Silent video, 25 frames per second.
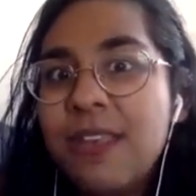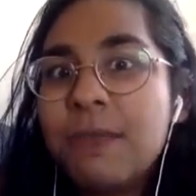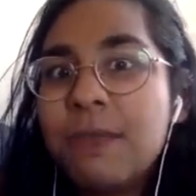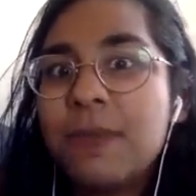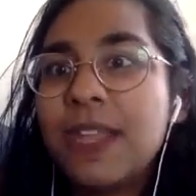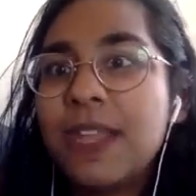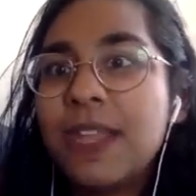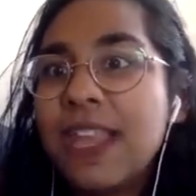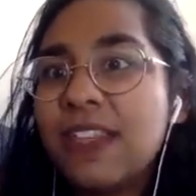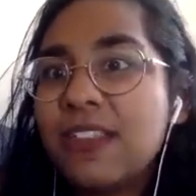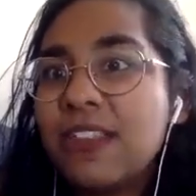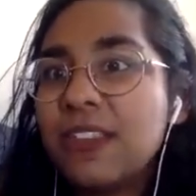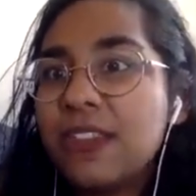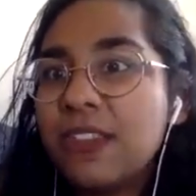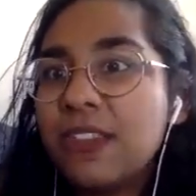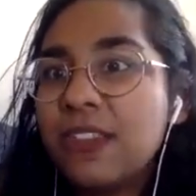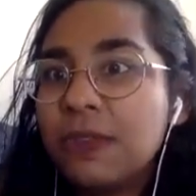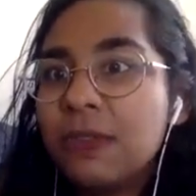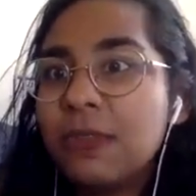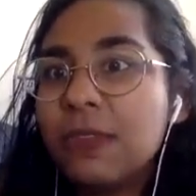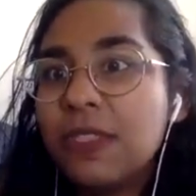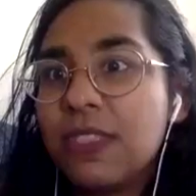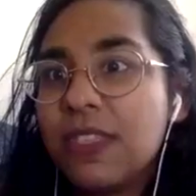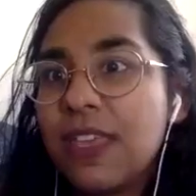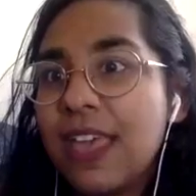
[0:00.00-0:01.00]
but I
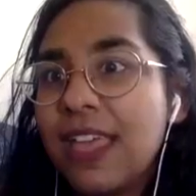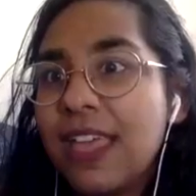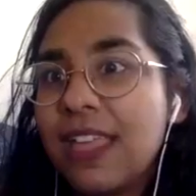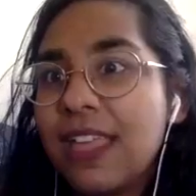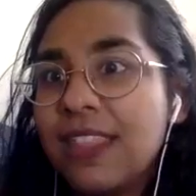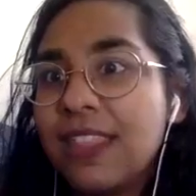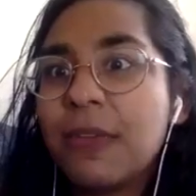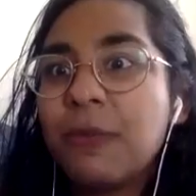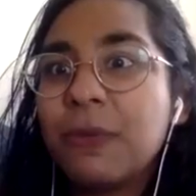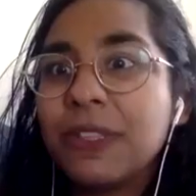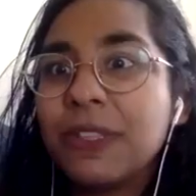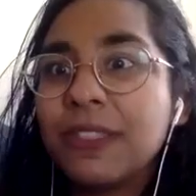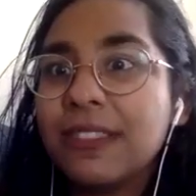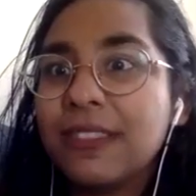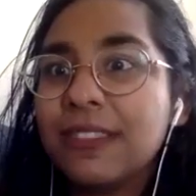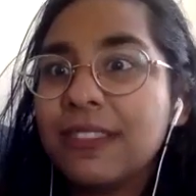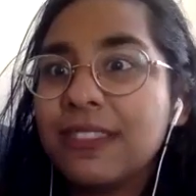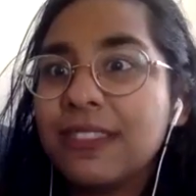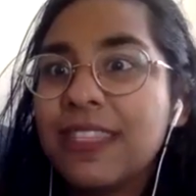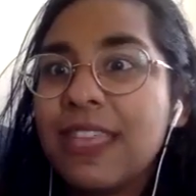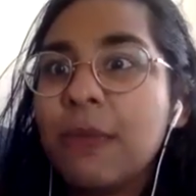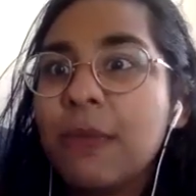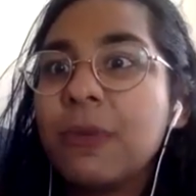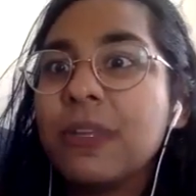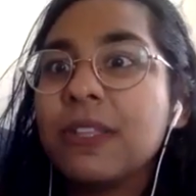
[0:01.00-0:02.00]
knew that
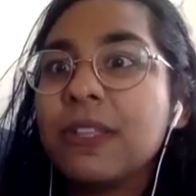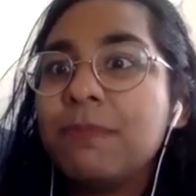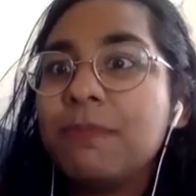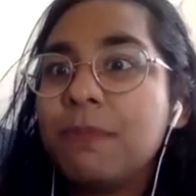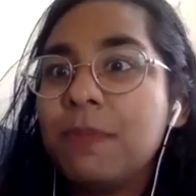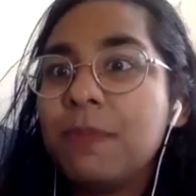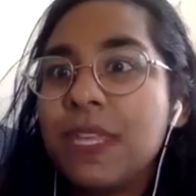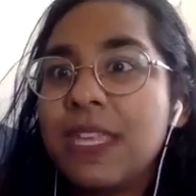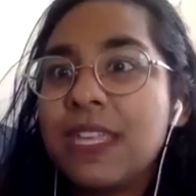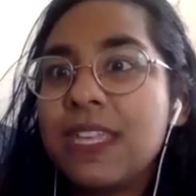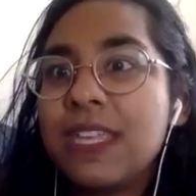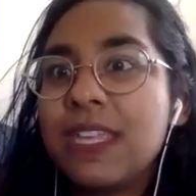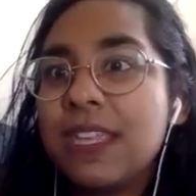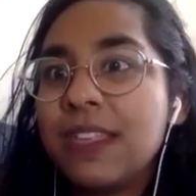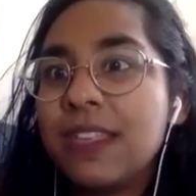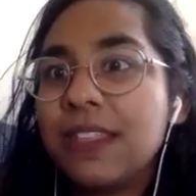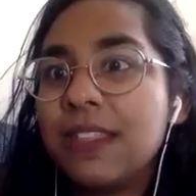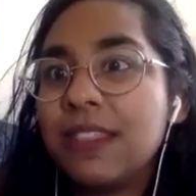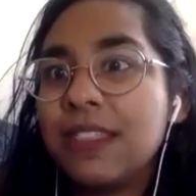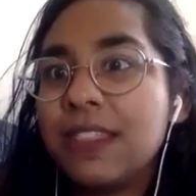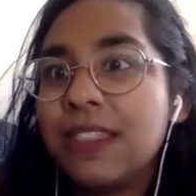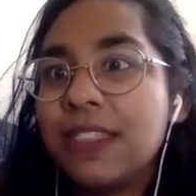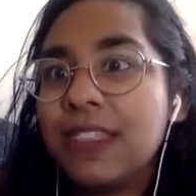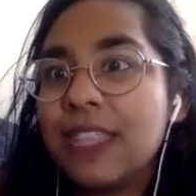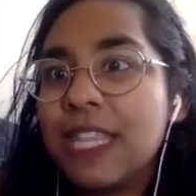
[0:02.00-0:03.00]

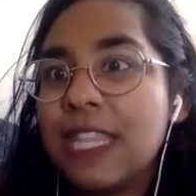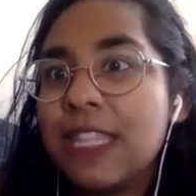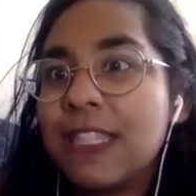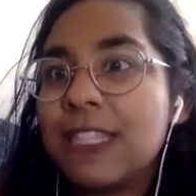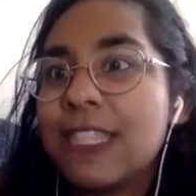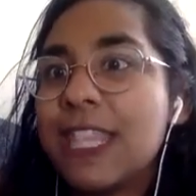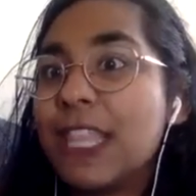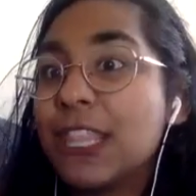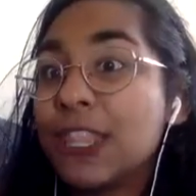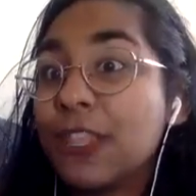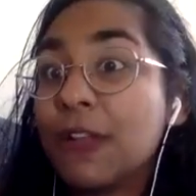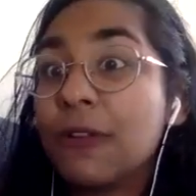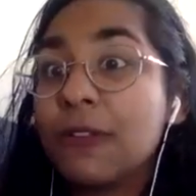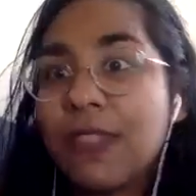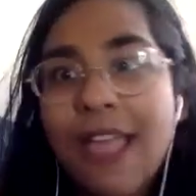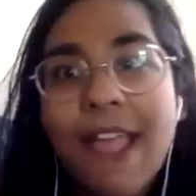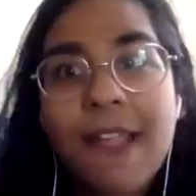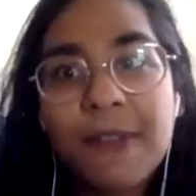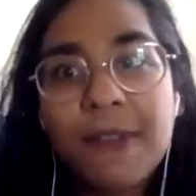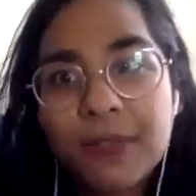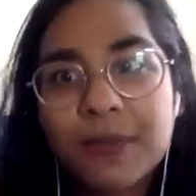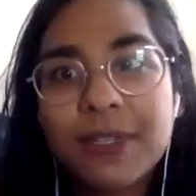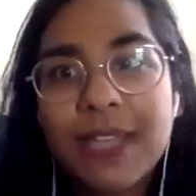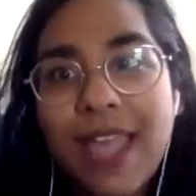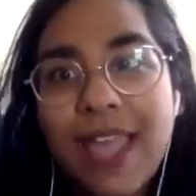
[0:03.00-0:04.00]
that their
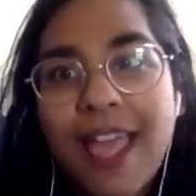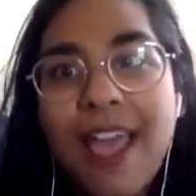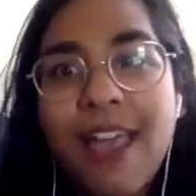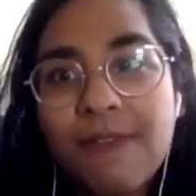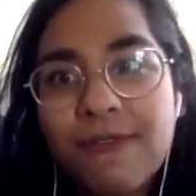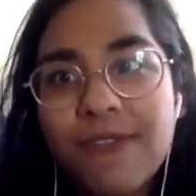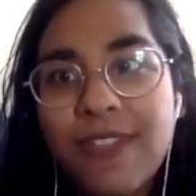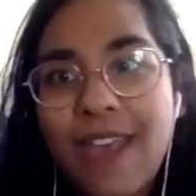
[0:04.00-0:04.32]
lives would have